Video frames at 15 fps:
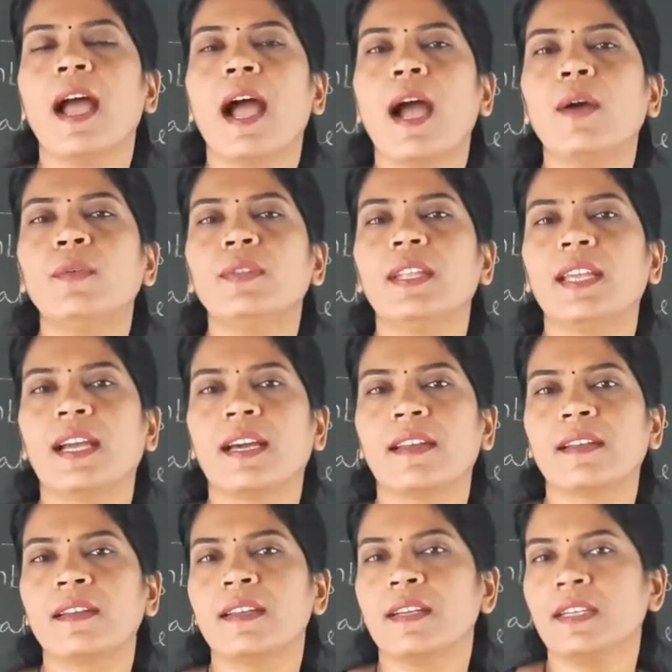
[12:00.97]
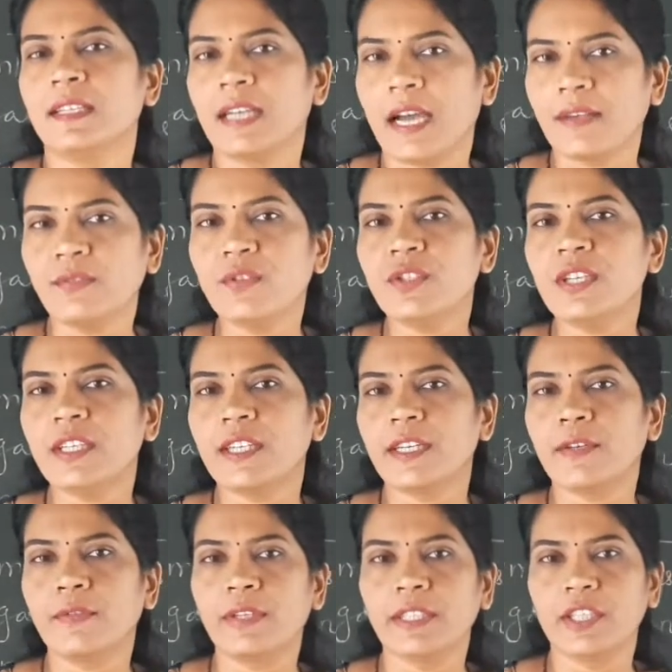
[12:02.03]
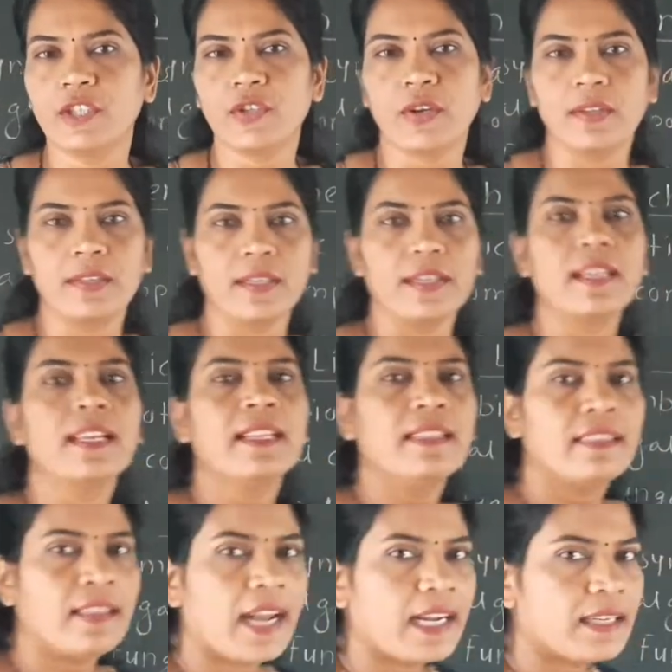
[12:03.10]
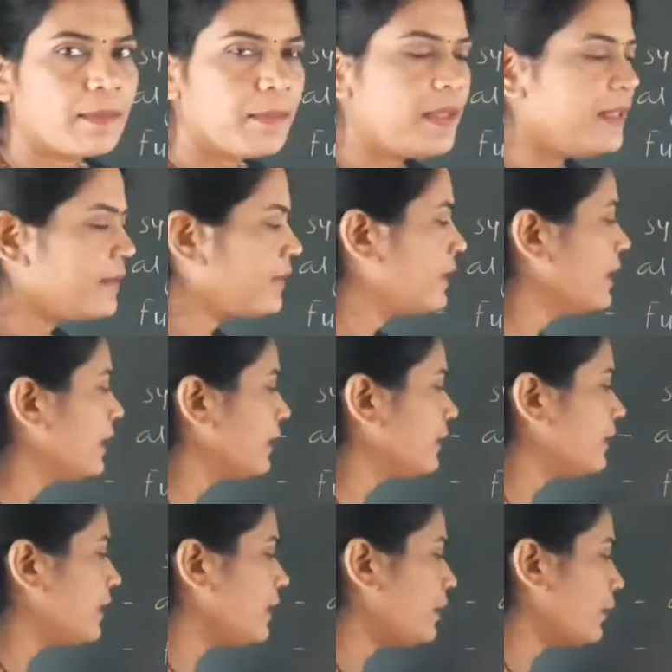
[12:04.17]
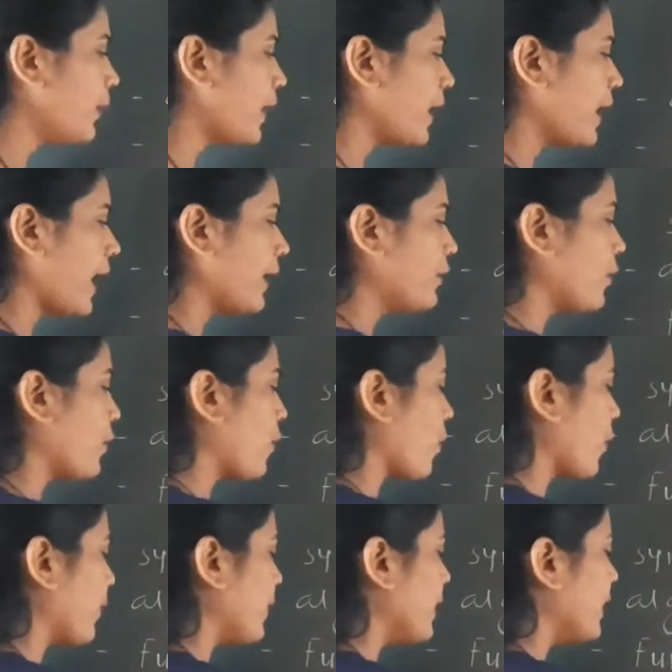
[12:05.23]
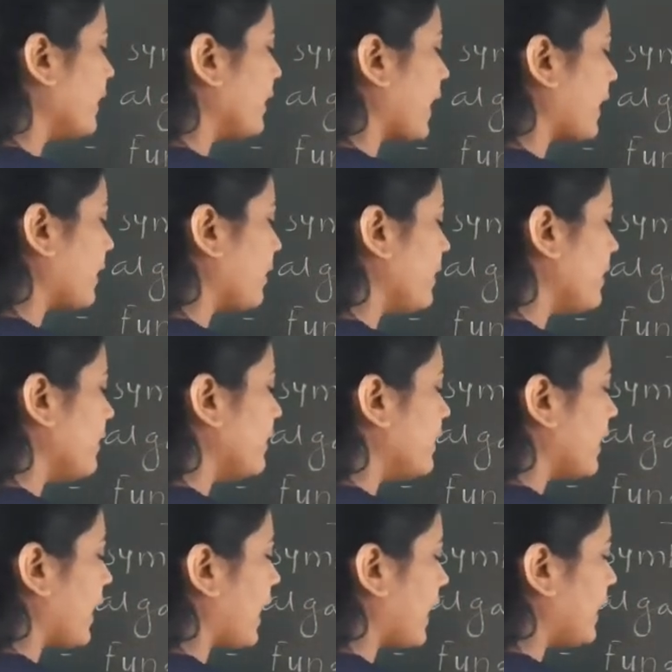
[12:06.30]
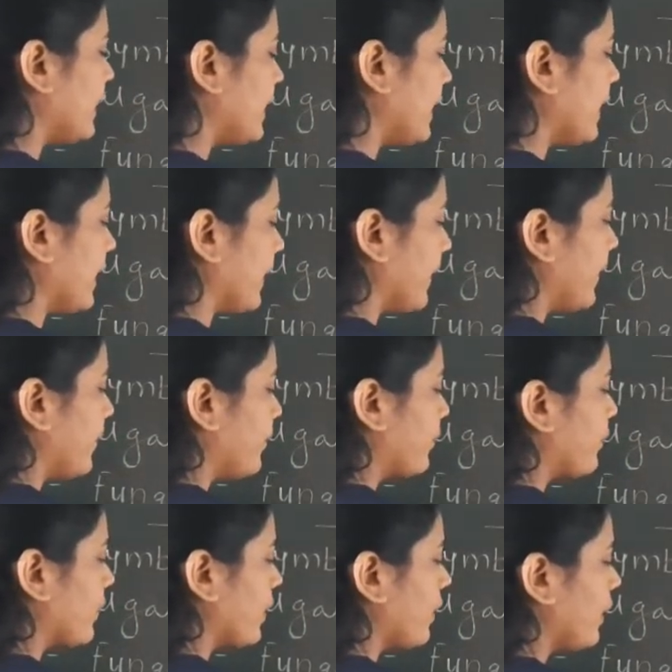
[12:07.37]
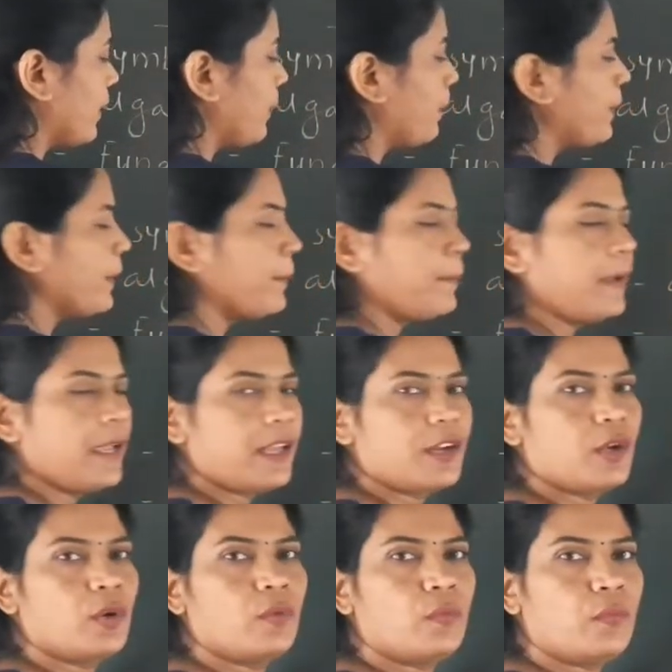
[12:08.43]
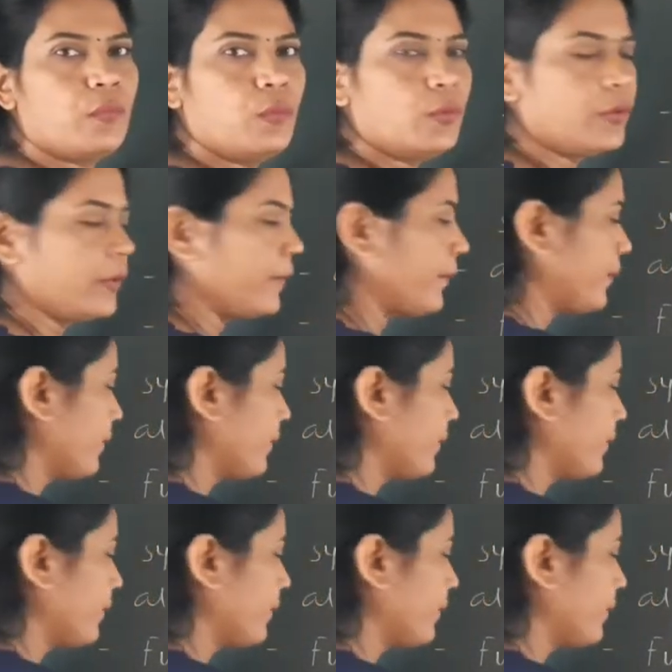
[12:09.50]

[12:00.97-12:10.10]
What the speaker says: how they are associated with each other. That means this autotrophic, that means the algae prepare food.